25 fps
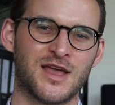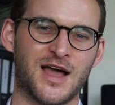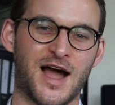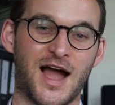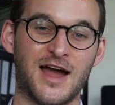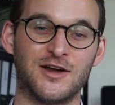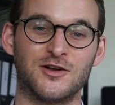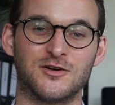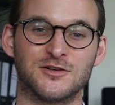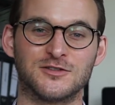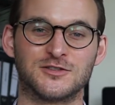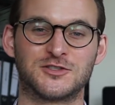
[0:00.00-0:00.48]

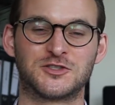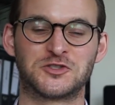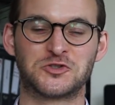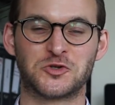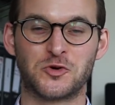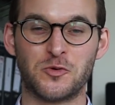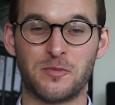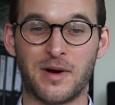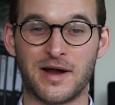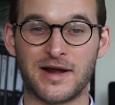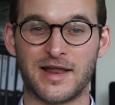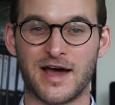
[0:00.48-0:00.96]
I don't
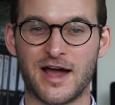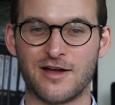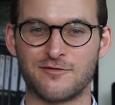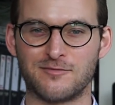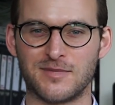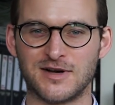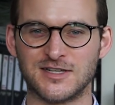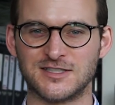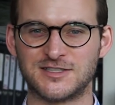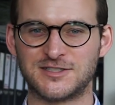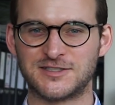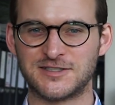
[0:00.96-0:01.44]
scuba dive
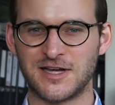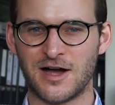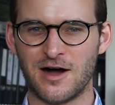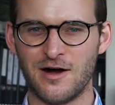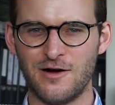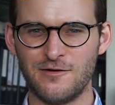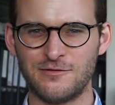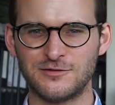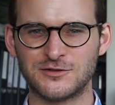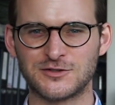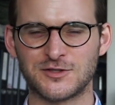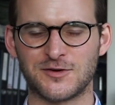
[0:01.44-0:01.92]

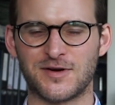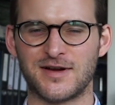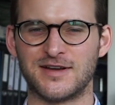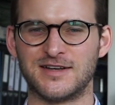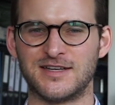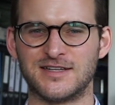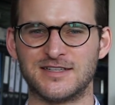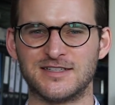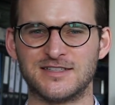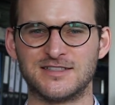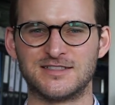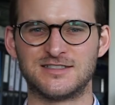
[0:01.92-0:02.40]
myself, so I
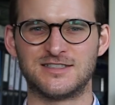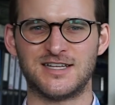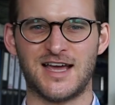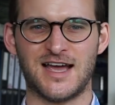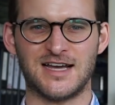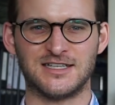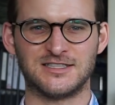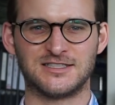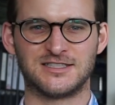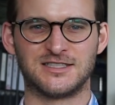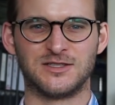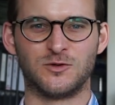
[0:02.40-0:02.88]
didn't
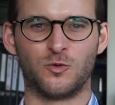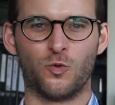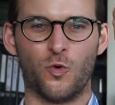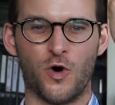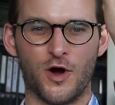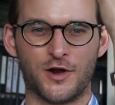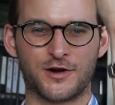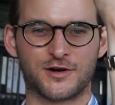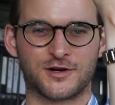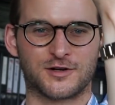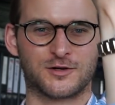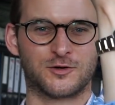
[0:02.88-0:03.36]
test the
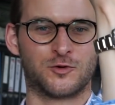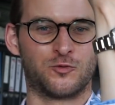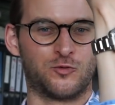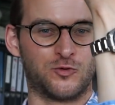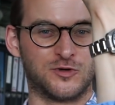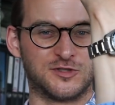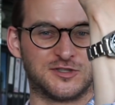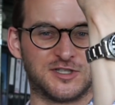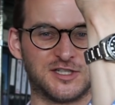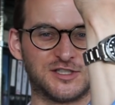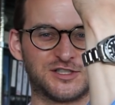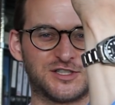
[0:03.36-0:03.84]
water
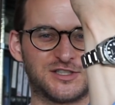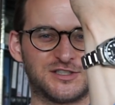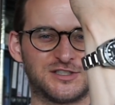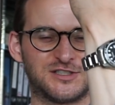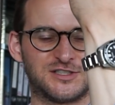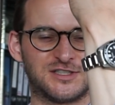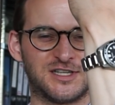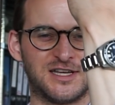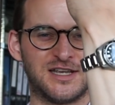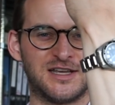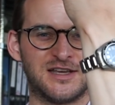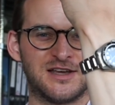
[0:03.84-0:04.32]

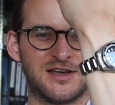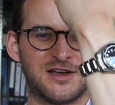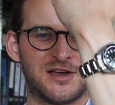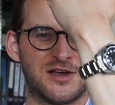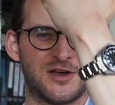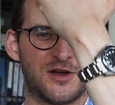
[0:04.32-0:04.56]
resistancy,